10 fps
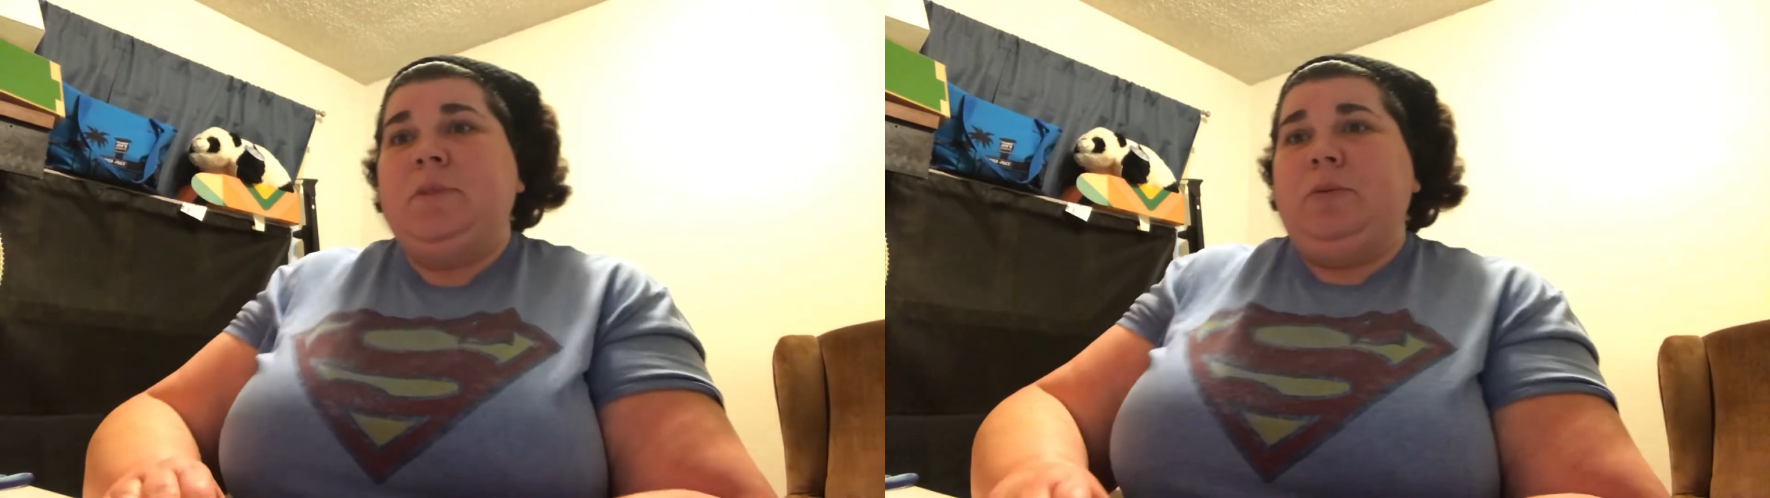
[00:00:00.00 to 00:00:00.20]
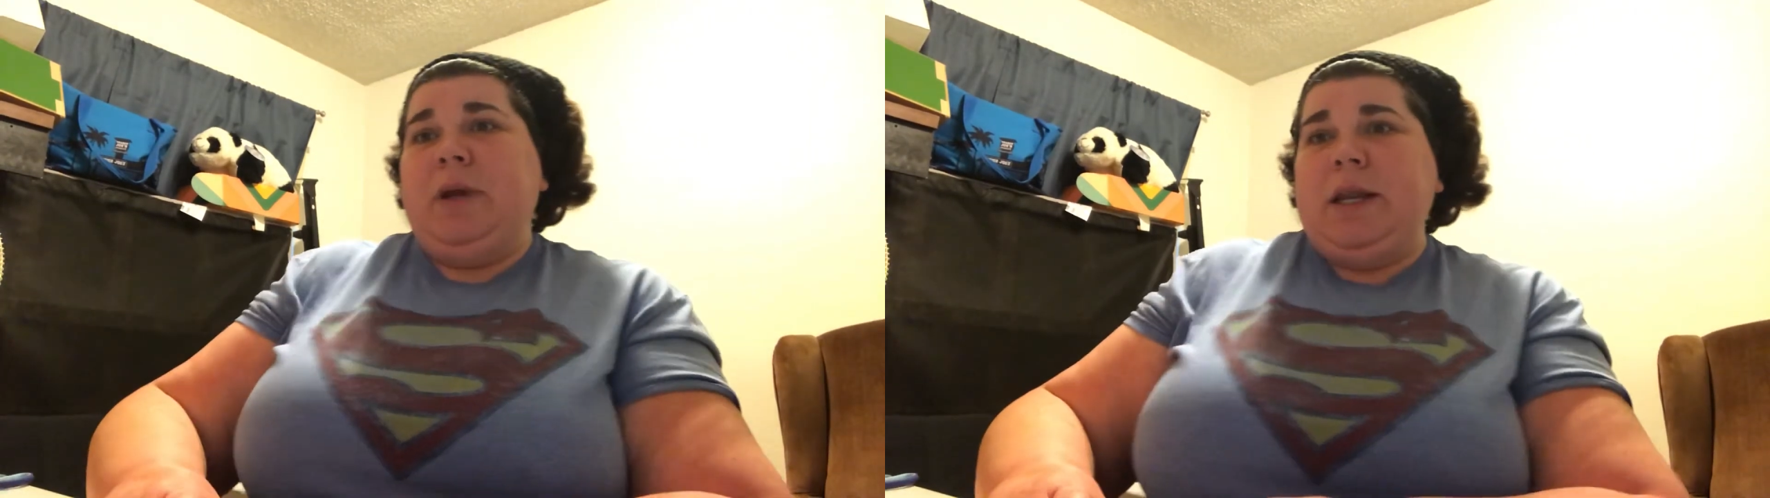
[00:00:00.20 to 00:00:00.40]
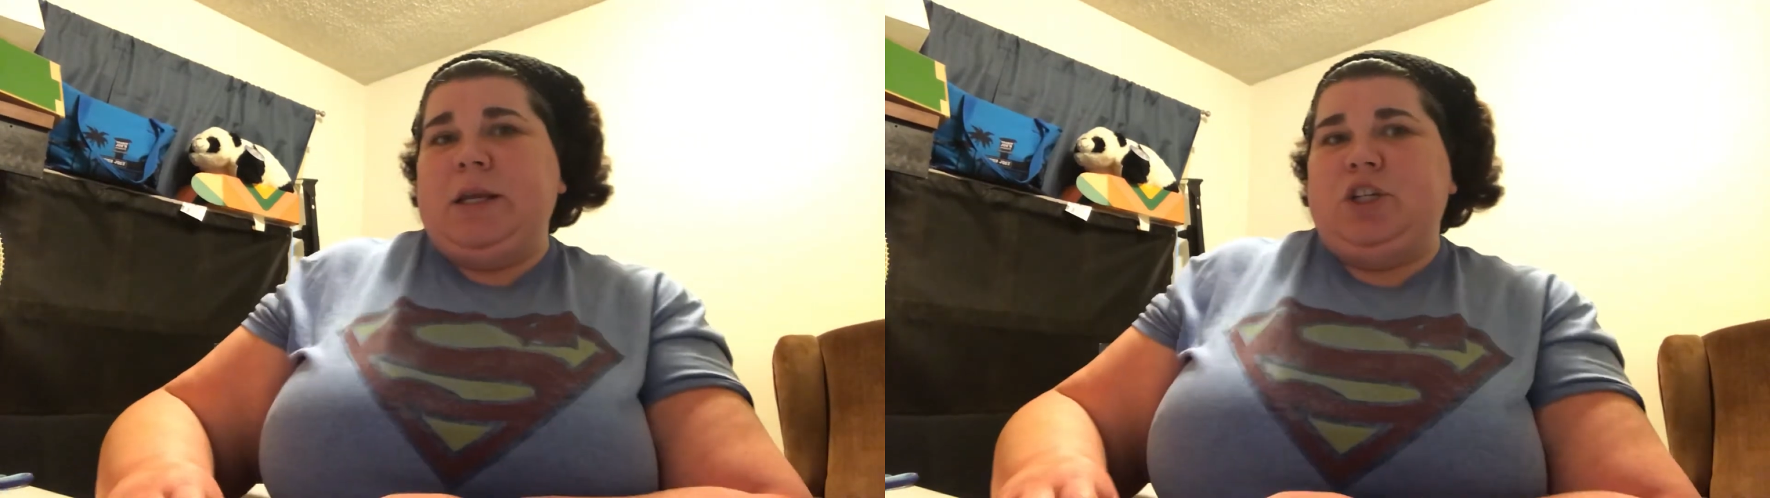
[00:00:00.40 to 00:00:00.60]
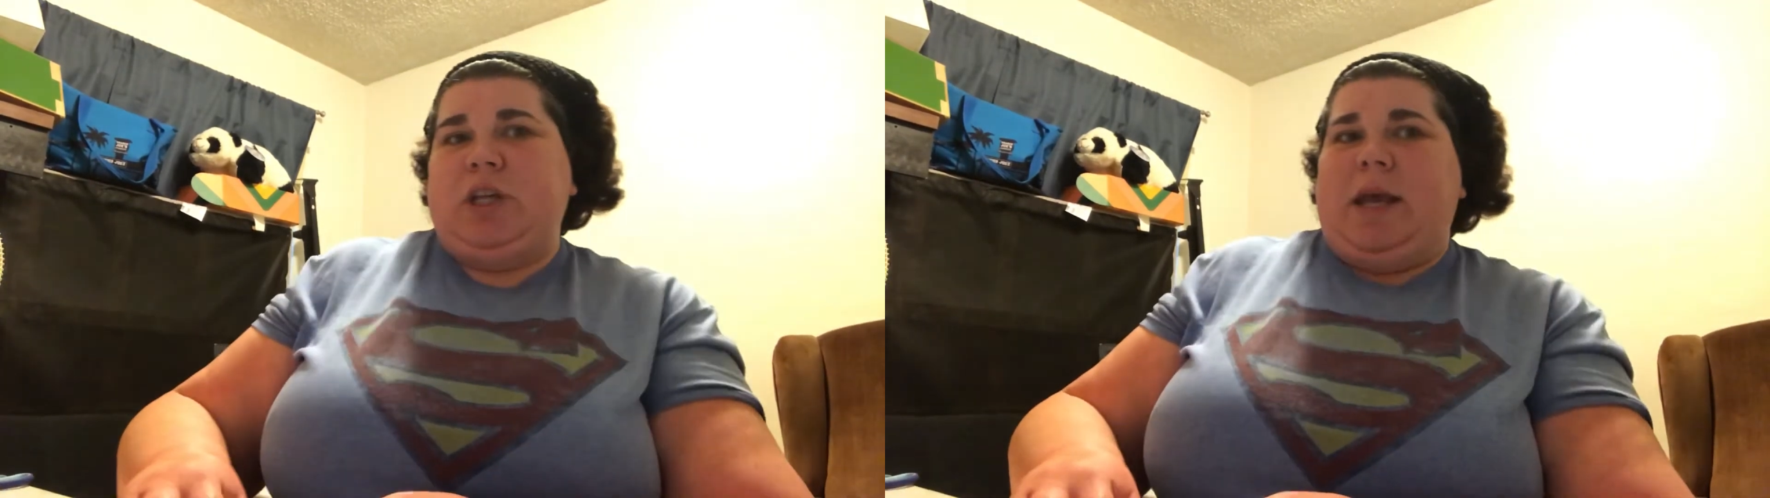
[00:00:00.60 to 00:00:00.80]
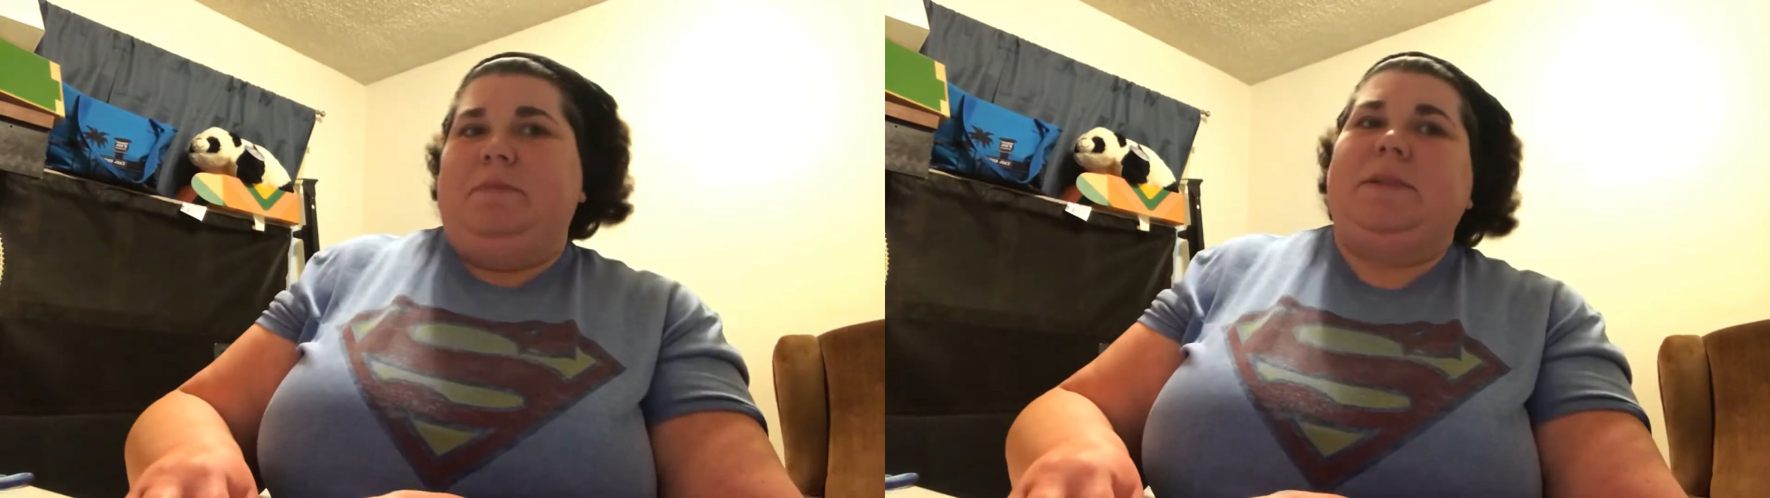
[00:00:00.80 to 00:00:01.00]
3D
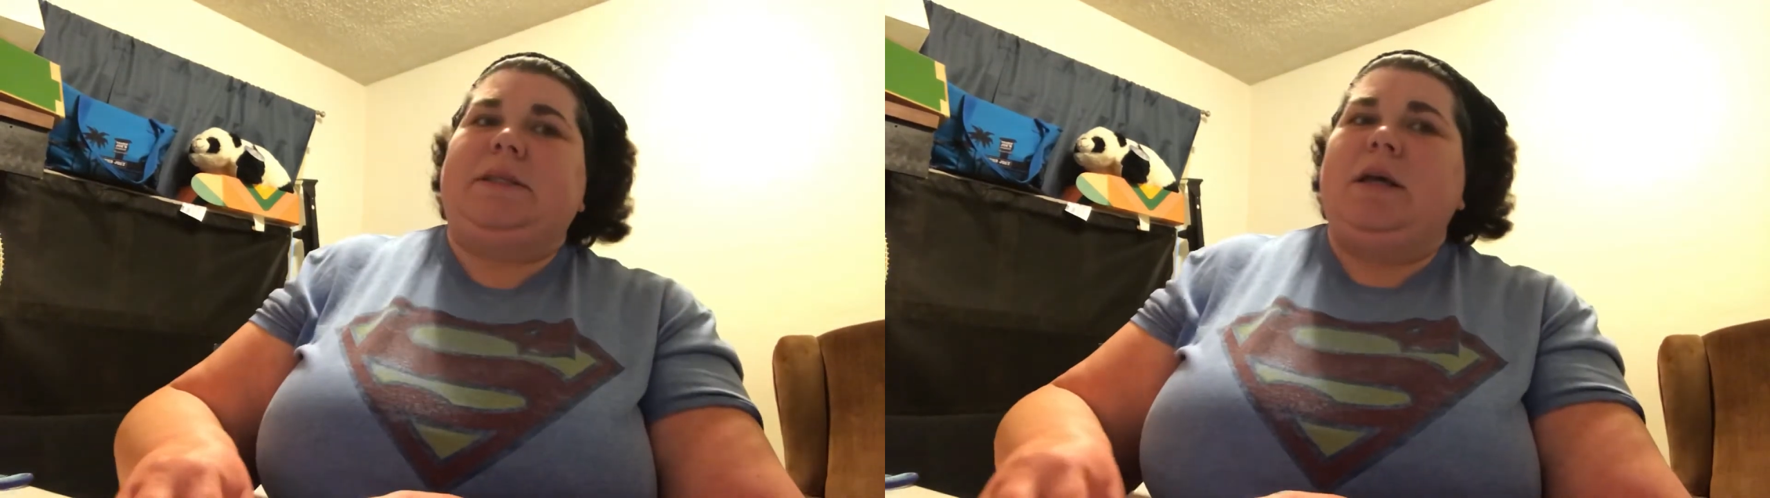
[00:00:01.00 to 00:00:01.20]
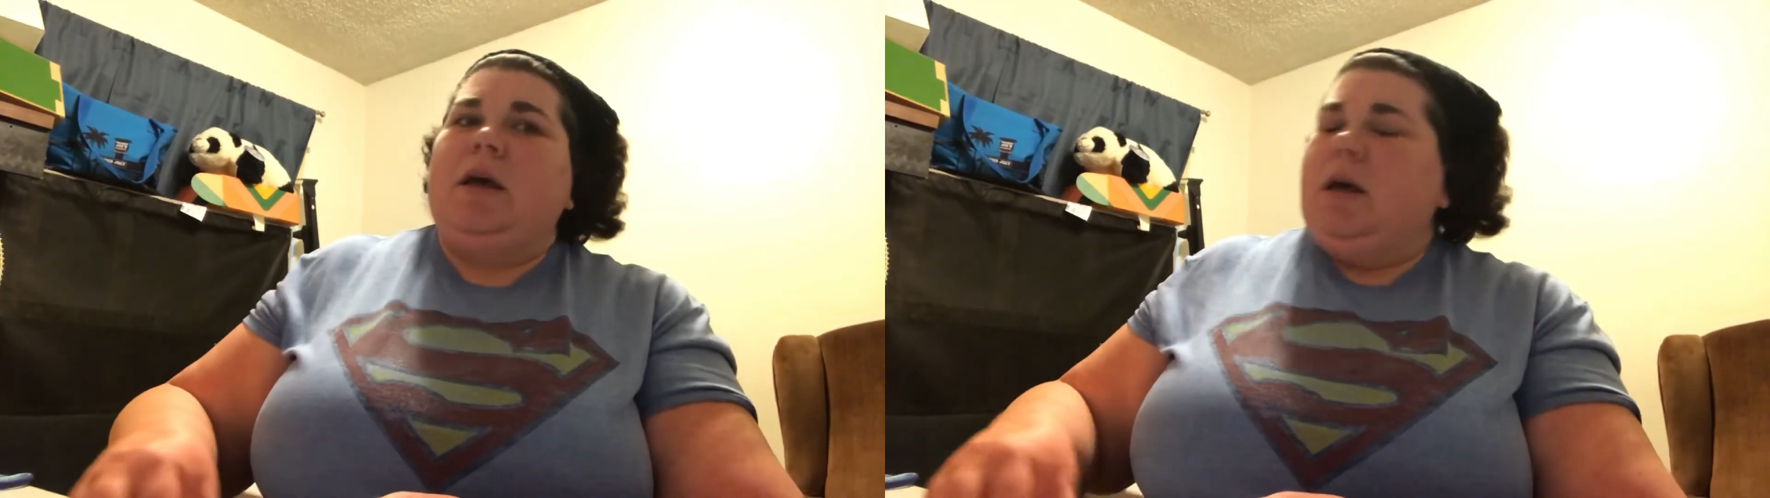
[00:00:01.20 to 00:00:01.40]
shapes?